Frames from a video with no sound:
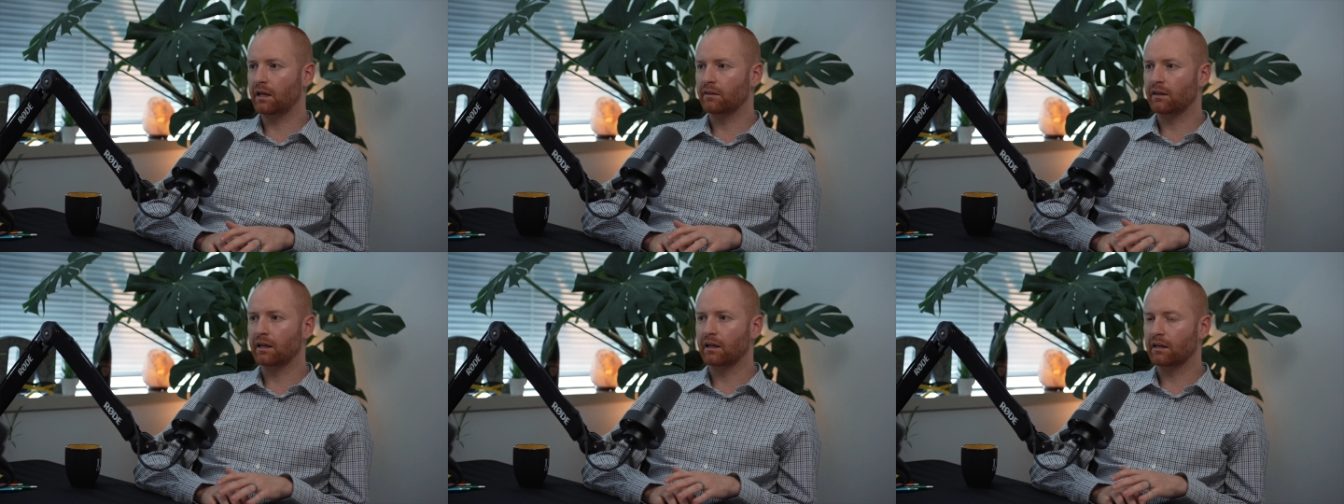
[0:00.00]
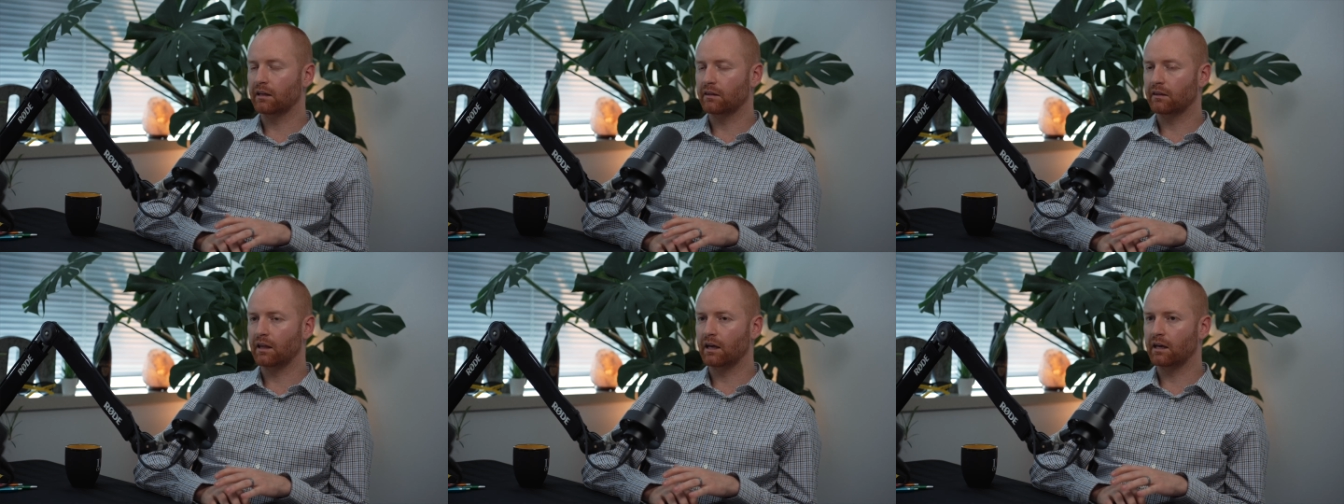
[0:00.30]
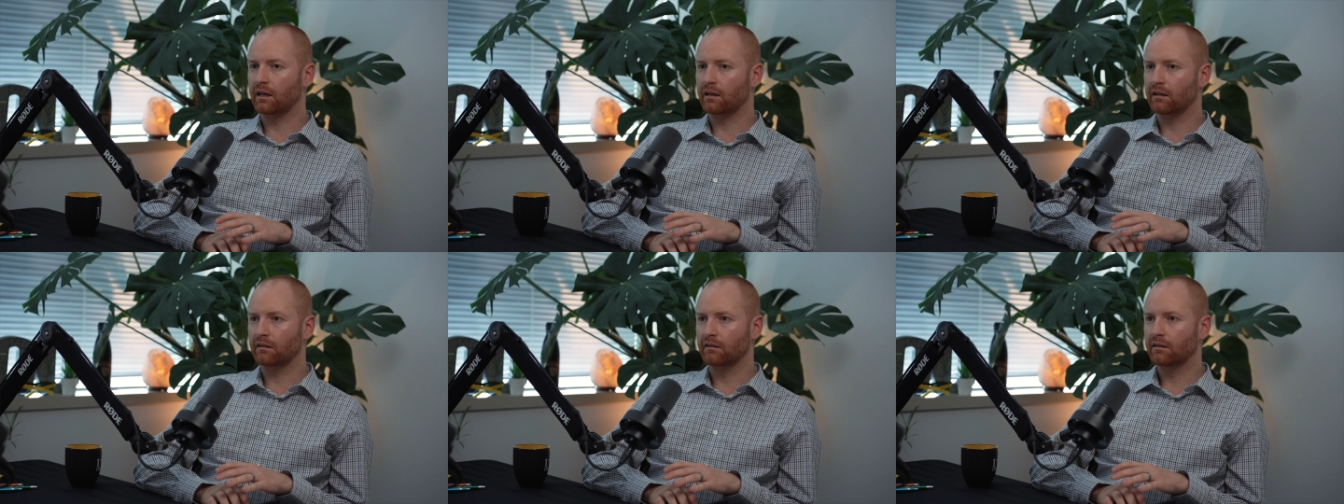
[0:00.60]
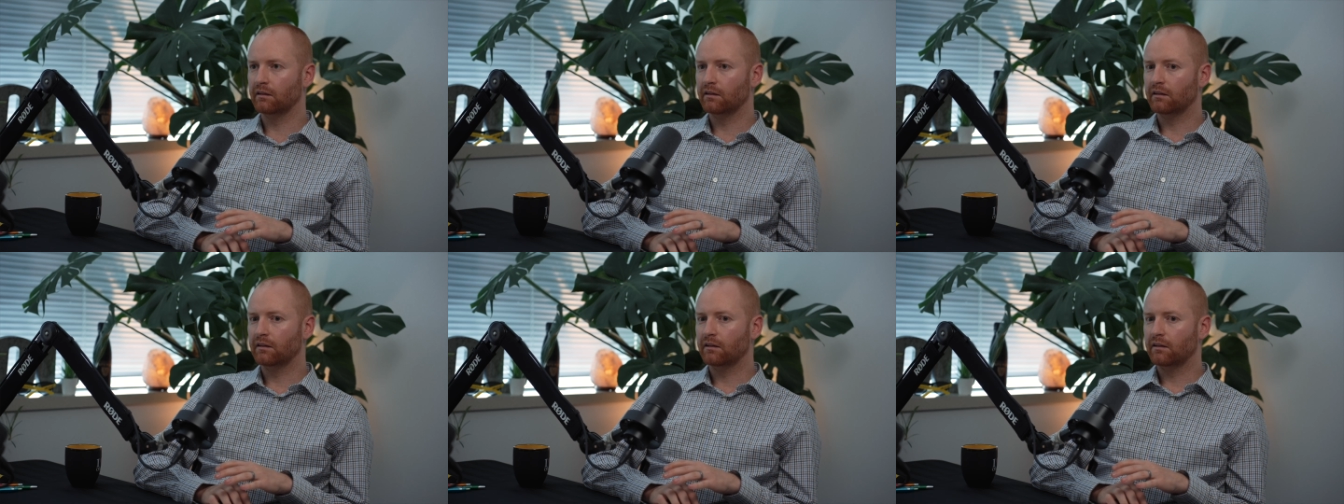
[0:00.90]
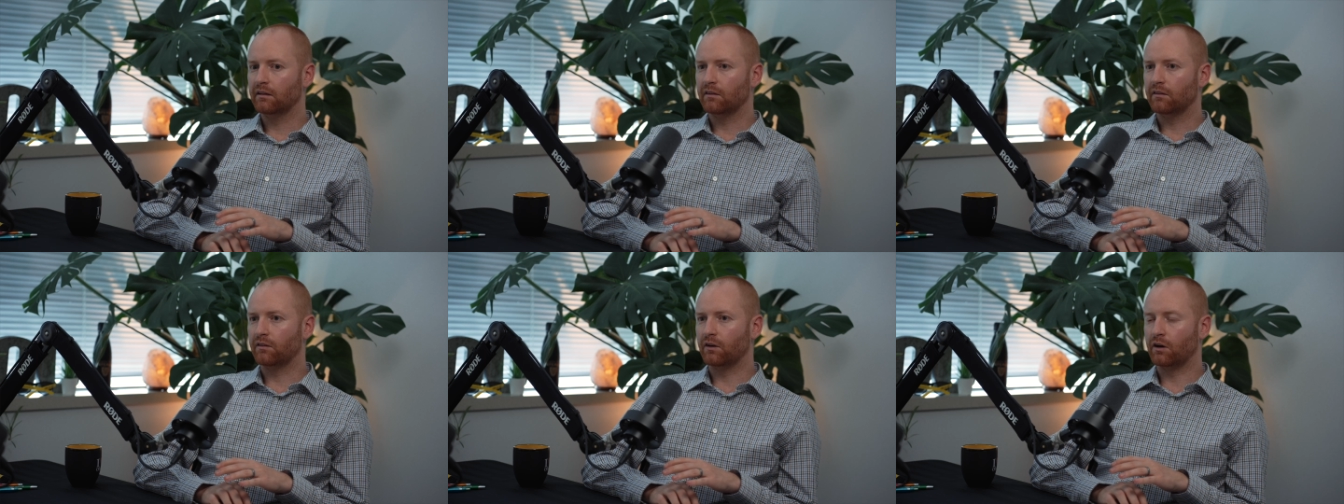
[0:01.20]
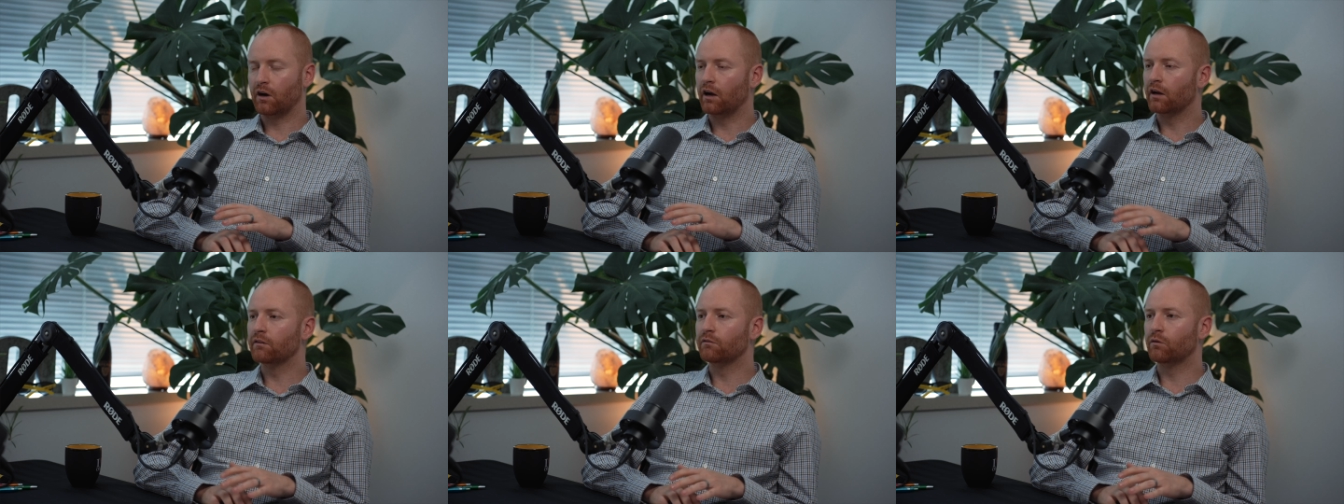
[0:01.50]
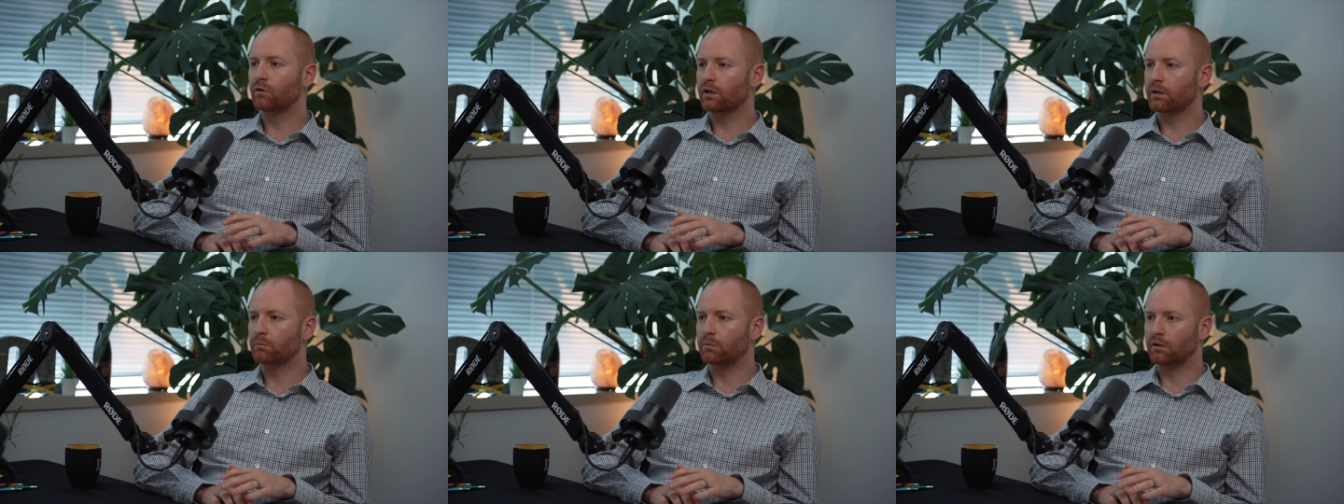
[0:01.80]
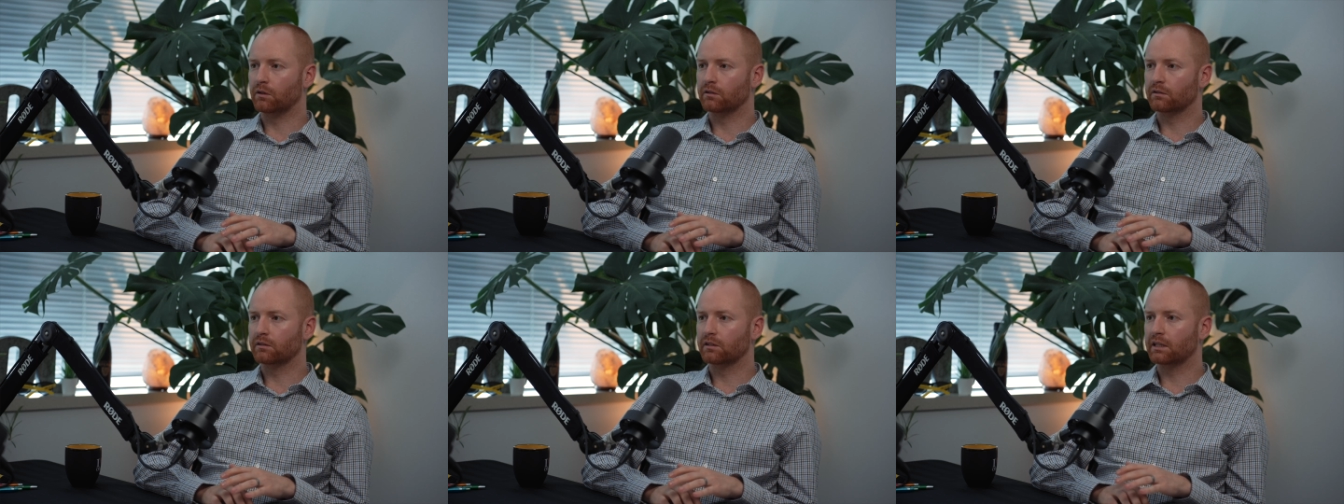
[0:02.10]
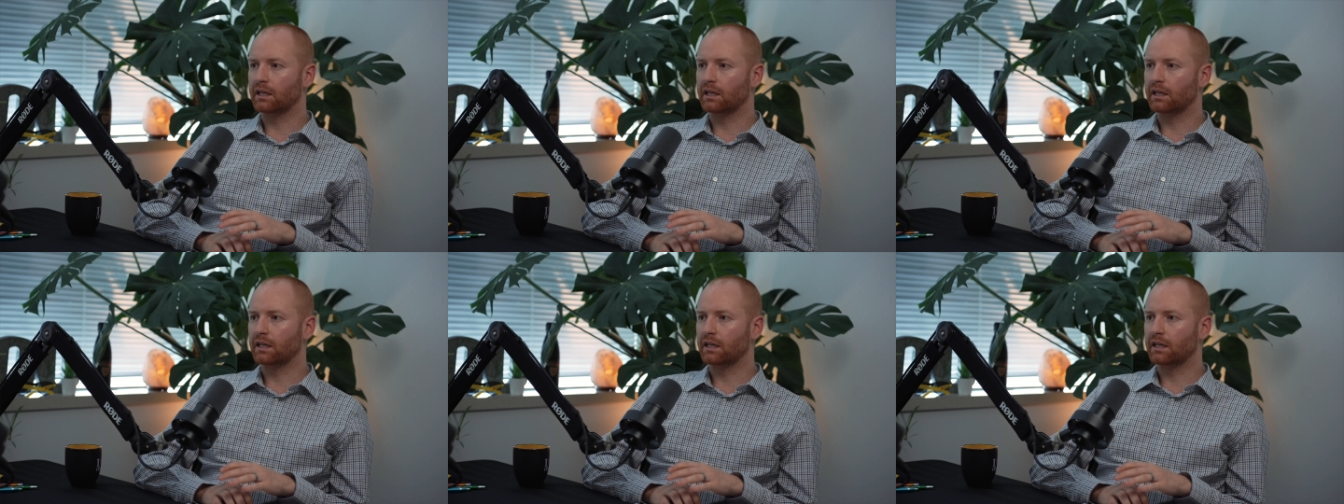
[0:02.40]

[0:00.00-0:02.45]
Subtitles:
and they're unavoidable.